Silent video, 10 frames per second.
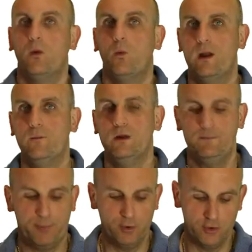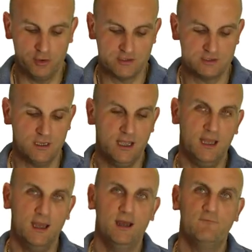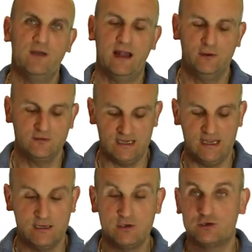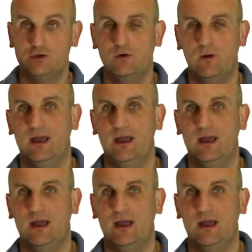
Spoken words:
When we put values into